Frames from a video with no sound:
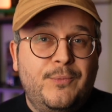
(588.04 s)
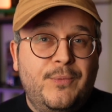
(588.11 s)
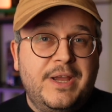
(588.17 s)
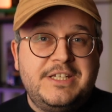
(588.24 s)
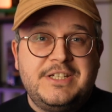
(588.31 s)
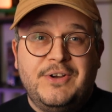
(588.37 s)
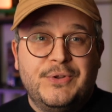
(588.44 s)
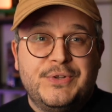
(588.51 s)

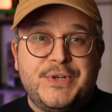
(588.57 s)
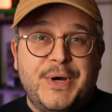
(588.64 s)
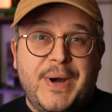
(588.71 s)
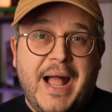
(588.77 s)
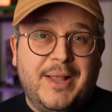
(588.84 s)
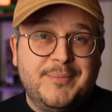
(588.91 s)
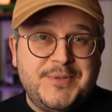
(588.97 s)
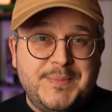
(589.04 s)
which also
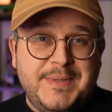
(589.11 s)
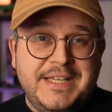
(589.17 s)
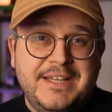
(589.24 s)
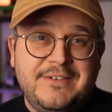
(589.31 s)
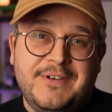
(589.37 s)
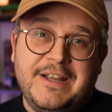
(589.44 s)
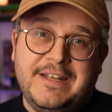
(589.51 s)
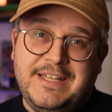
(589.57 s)
helps me
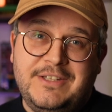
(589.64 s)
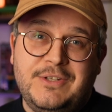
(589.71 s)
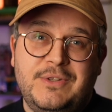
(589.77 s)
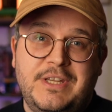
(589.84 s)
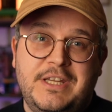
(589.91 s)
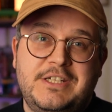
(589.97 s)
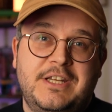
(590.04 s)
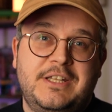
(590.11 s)
if I need to
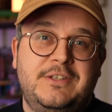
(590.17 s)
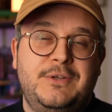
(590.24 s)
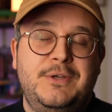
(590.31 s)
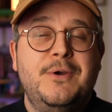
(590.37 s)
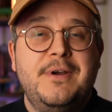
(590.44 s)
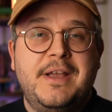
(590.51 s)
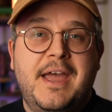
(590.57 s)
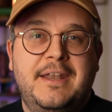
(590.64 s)
teach it to
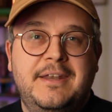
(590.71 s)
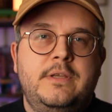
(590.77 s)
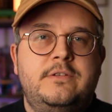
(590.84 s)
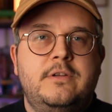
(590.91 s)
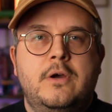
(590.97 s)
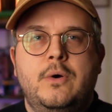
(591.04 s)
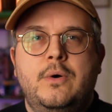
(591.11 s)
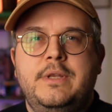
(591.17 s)
you again.
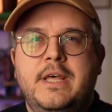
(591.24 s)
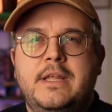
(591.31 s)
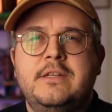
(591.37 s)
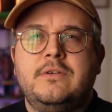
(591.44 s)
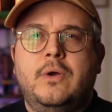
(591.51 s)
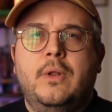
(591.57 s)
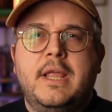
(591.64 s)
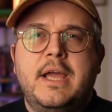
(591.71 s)
So that is
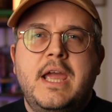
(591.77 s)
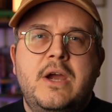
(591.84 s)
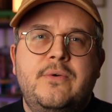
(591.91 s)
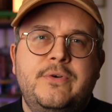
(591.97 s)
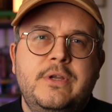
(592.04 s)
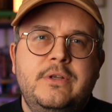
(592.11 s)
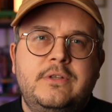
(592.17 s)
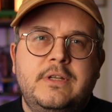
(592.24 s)
all I have
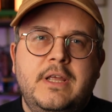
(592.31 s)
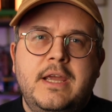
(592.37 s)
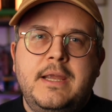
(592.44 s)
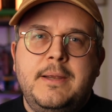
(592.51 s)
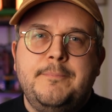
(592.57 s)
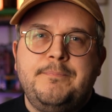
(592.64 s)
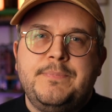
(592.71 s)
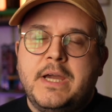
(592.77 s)
for you
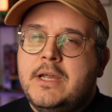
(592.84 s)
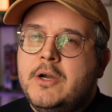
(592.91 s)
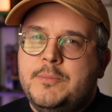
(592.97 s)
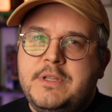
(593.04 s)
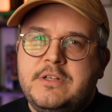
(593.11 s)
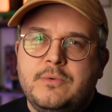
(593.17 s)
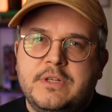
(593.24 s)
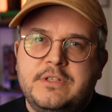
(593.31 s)
today. I hope
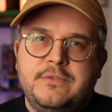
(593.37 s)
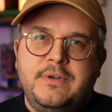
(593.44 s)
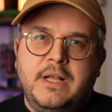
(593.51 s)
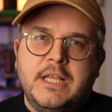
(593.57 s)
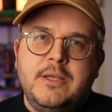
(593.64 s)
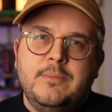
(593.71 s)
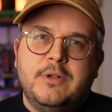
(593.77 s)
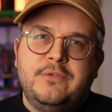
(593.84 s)
this was a
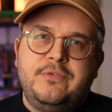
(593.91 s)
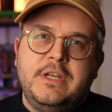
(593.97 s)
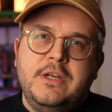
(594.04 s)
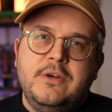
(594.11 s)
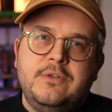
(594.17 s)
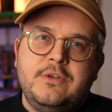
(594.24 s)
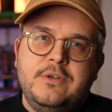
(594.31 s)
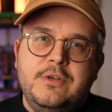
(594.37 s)
valuable
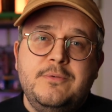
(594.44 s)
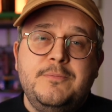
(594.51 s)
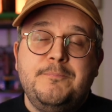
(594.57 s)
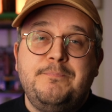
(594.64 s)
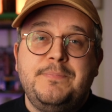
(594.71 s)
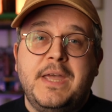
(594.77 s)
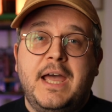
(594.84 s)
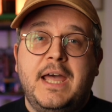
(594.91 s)
video to you,
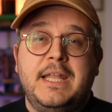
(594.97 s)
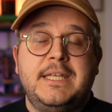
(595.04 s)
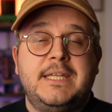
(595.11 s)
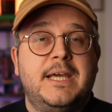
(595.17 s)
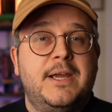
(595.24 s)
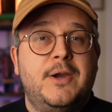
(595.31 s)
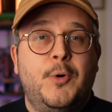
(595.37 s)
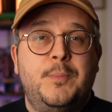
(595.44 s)
and
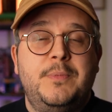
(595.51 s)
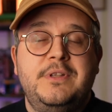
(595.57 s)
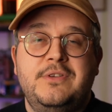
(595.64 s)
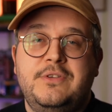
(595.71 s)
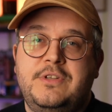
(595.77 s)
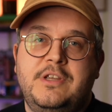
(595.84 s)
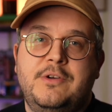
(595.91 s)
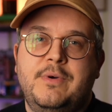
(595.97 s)
I hope to
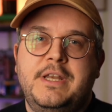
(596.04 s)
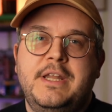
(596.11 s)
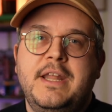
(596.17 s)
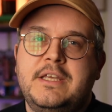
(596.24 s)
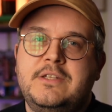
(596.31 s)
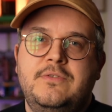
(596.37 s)
see you in the next